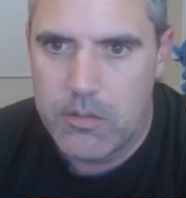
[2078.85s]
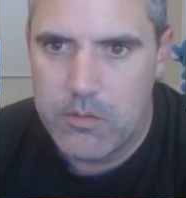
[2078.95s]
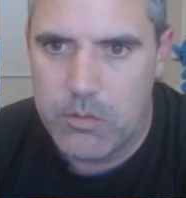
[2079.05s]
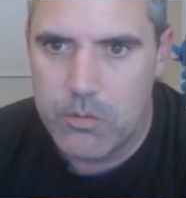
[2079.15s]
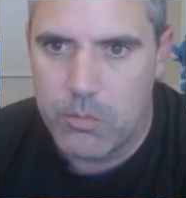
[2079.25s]

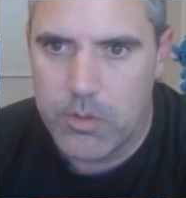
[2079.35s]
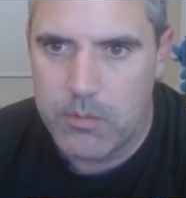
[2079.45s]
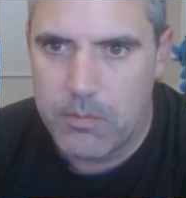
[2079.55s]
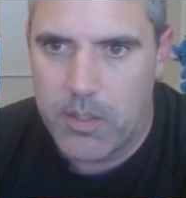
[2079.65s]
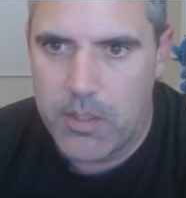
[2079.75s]

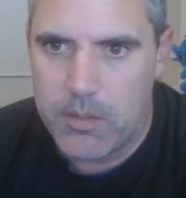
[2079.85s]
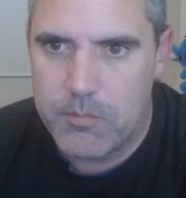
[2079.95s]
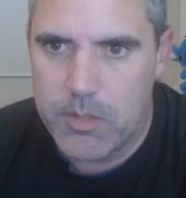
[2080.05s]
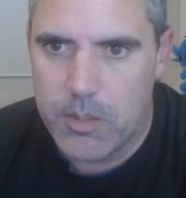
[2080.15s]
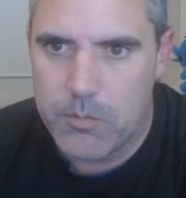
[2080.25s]
225
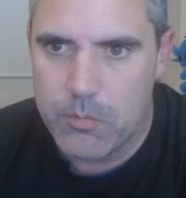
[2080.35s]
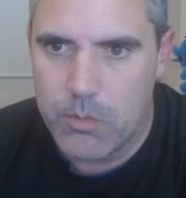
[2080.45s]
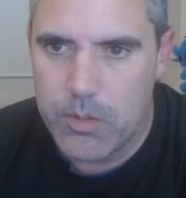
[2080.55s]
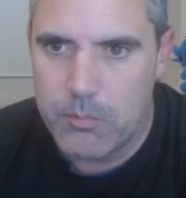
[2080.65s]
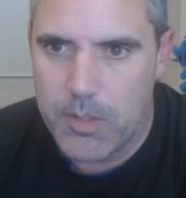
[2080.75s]
times
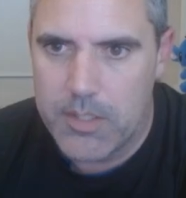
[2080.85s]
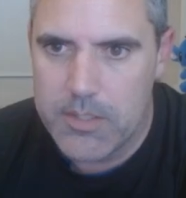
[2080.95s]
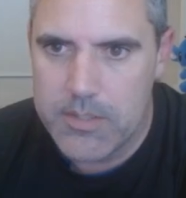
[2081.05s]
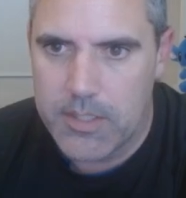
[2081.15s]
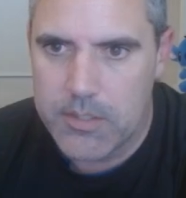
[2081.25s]
1
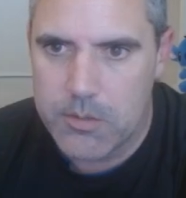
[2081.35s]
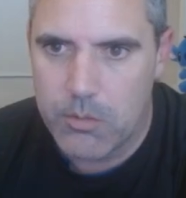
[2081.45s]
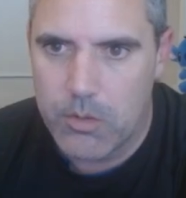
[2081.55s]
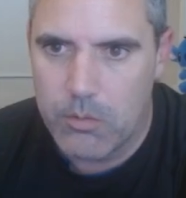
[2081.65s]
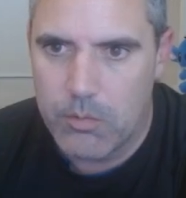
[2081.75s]
minus X
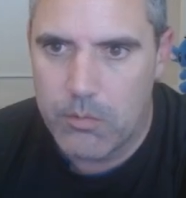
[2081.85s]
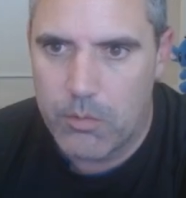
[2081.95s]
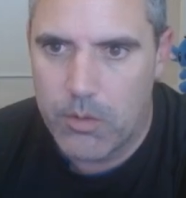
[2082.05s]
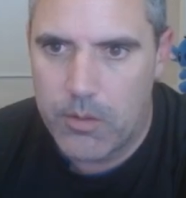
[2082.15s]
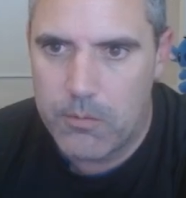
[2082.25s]
squared over
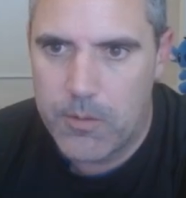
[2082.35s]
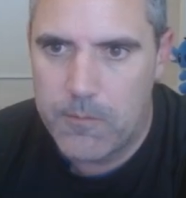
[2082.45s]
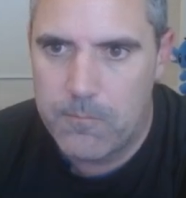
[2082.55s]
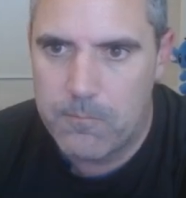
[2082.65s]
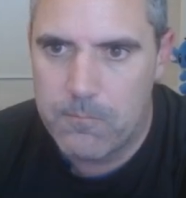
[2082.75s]
400.